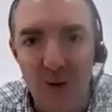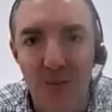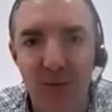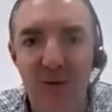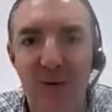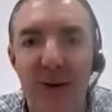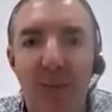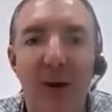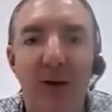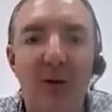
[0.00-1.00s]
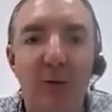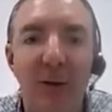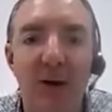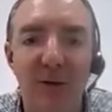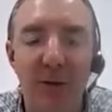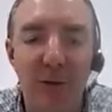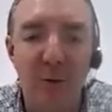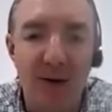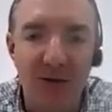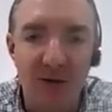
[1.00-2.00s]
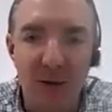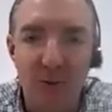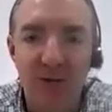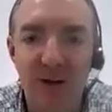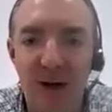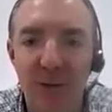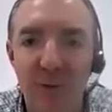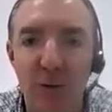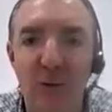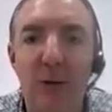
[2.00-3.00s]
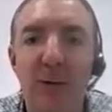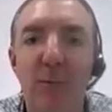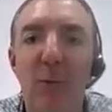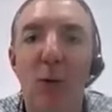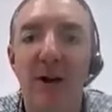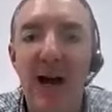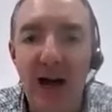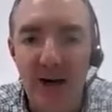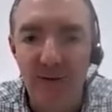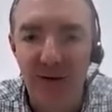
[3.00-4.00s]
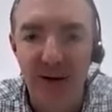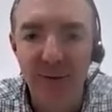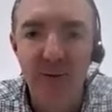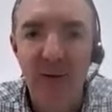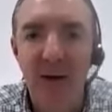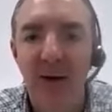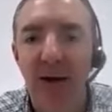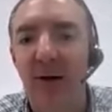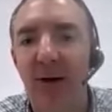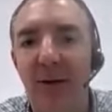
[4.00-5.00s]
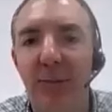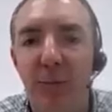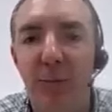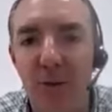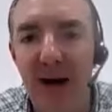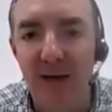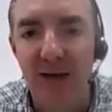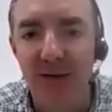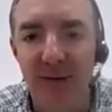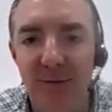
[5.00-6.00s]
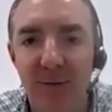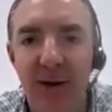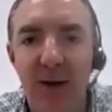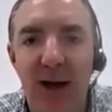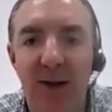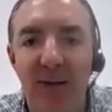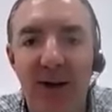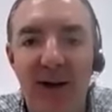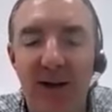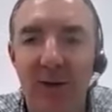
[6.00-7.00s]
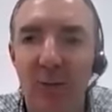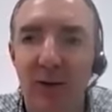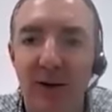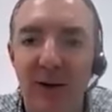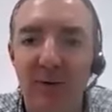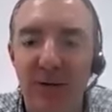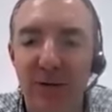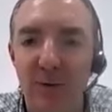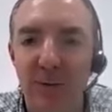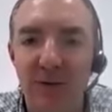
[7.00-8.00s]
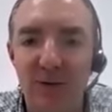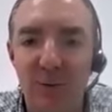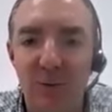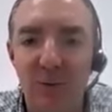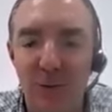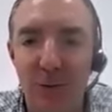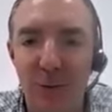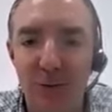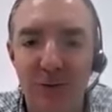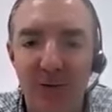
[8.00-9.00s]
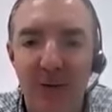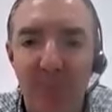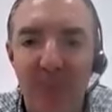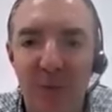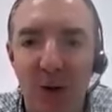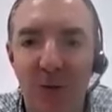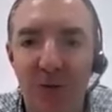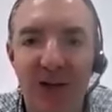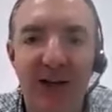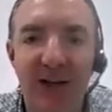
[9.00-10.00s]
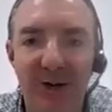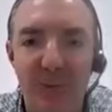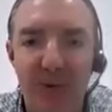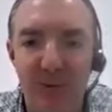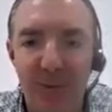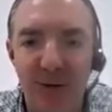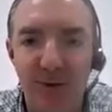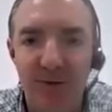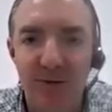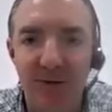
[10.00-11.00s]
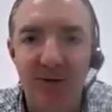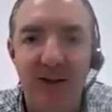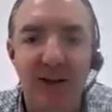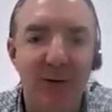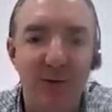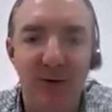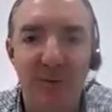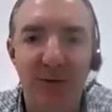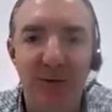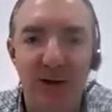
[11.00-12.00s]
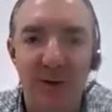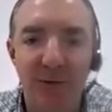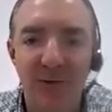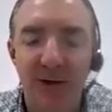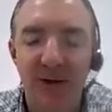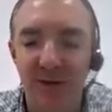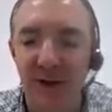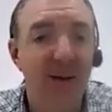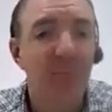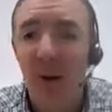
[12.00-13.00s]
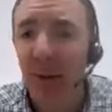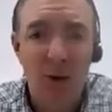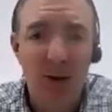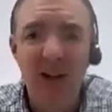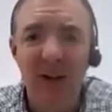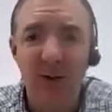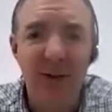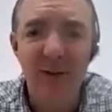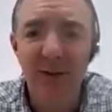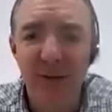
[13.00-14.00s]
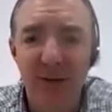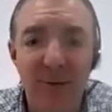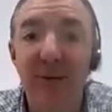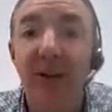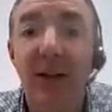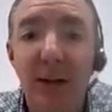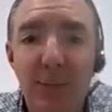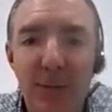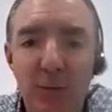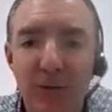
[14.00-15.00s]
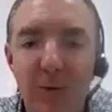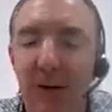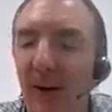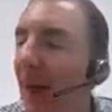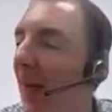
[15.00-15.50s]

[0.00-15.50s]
come into it. Whereas you're imagining it yourself, you're going to be more reactive rather than proactive. And that is one of the fundamental flaws of an inexperienced person taking on themselves. Say, I can do this. I've seen other people do it.